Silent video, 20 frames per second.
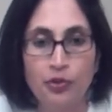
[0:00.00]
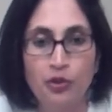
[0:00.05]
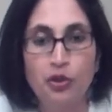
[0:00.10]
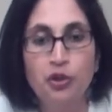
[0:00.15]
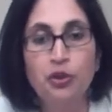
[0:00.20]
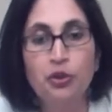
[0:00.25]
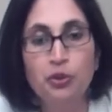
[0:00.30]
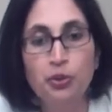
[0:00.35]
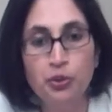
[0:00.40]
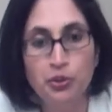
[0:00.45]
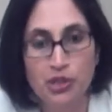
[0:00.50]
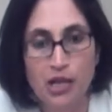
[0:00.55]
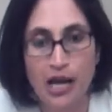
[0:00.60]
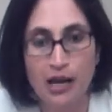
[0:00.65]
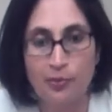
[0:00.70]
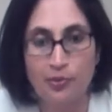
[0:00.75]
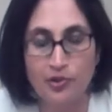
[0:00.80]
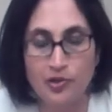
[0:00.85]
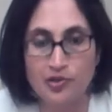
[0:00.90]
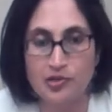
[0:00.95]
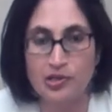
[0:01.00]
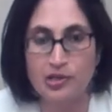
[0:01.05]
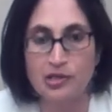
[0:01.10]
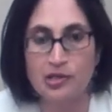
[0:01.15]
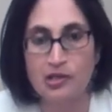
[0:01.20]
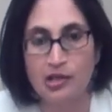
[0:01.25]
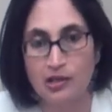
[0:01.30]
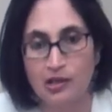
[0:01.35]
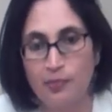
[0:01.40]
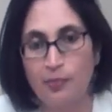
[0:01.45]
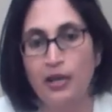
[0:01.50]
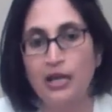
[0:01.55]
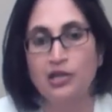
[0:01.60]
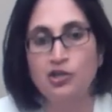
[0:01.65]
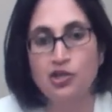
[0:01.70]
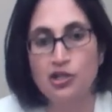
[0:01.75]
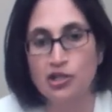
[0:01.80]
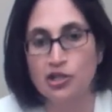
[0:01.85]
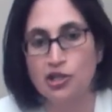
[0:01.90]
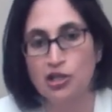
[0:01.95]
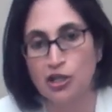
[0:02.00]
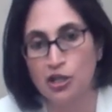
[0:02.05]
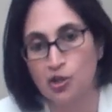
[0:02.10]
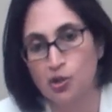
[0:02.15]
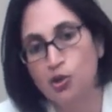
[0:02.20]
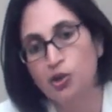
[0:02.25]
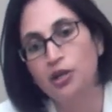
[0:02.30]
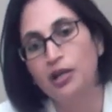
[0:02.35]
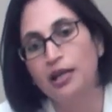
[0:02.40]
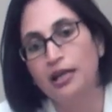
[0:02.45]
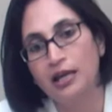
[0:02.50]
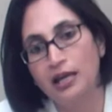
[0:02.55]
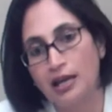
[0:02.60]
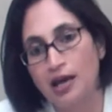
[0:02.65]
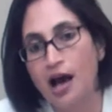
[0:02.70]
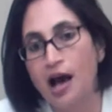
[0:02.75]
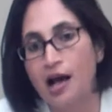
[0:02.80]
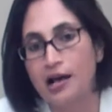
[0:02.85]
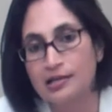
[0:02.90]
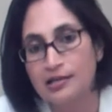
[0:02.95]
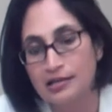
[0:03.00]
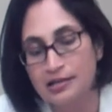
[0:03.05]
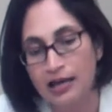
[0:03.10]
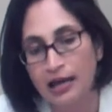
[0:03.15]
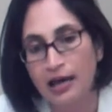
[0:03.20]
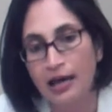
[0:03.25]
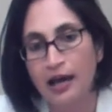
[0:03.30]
through Telepresence, so the patient can go to the kiosk